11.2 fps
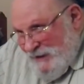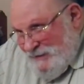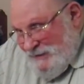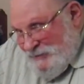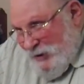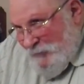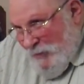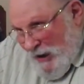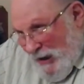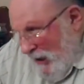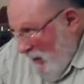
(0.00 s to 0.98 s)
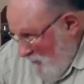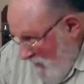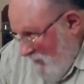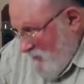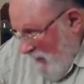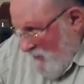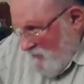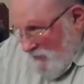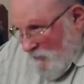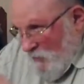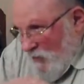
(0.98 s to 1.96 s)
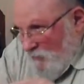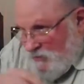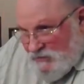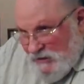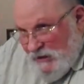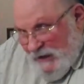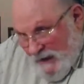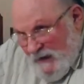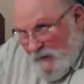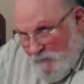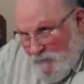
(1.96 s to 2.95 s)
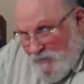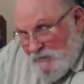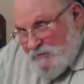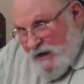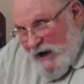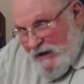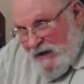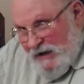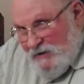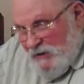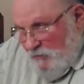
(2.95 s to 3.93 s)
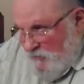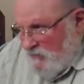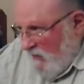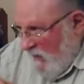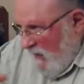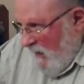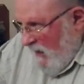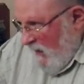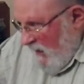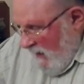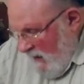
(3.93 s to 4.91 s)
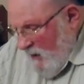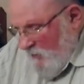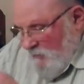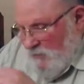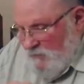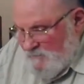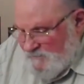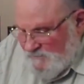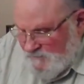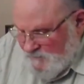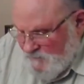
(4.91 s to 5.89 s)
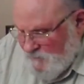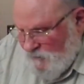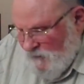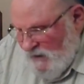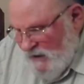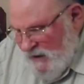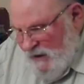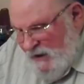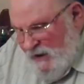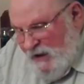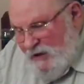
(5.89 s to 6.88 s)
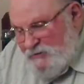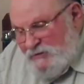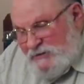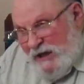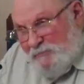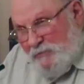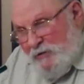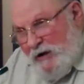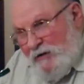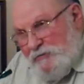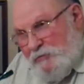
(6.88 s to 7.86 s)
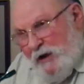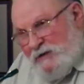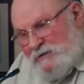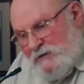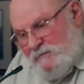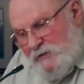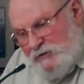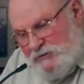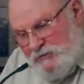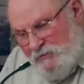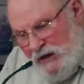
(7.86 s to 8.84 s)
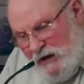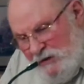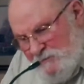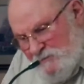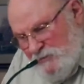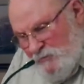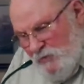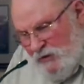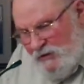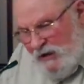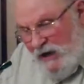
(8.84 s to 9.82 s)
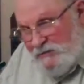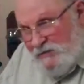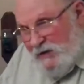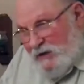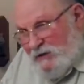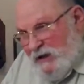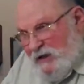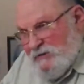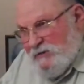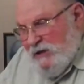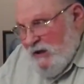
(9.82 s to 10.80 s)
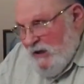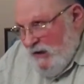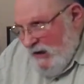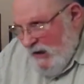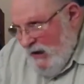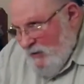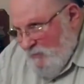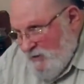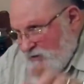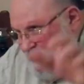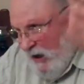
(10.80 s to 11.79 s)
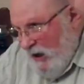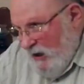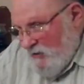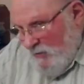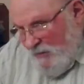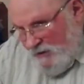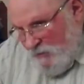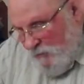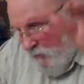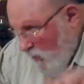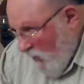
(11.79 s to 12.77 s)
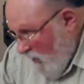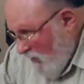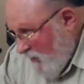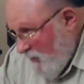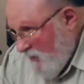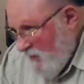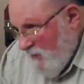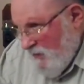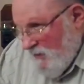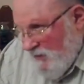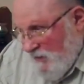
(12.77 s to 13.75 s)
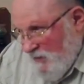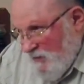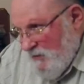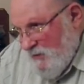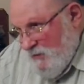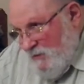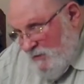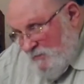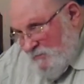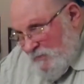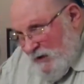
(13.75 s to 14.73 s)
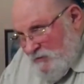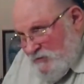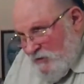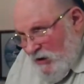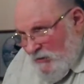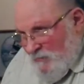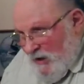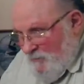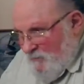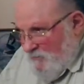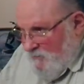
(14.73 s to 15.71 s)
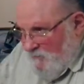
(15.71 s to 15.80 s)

He's talking about him. That, the word was him, not it. It was him. He uses that pronoun twice in verse 3, two more times in our text. Him. He started out talking about the Word, but he was talking about him